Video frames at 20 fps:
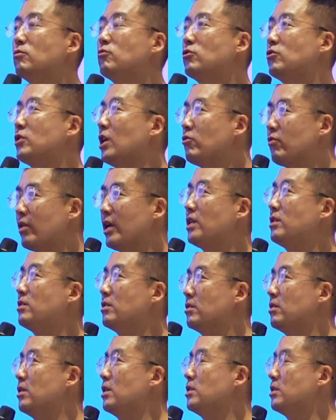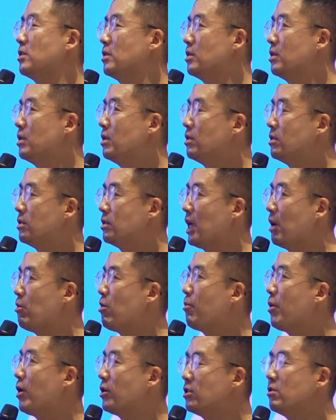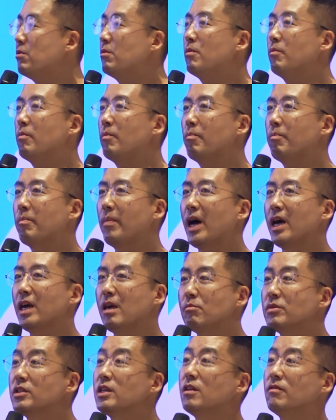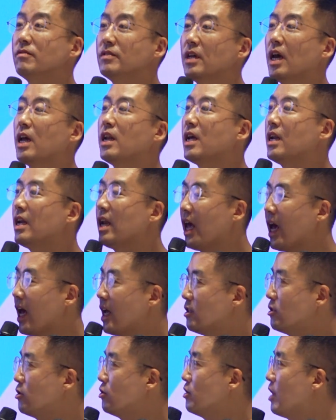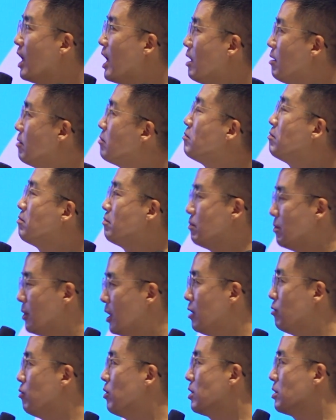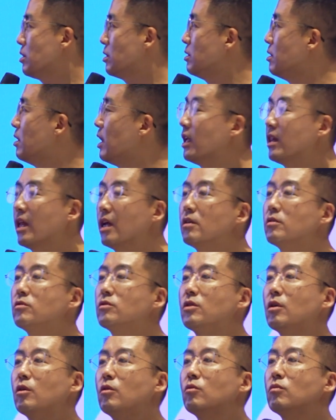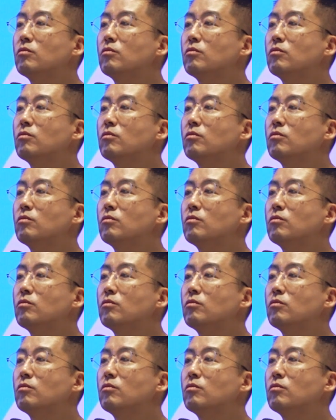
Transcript: generate this time-lock puzzle by himself and then add to that. It works like that. So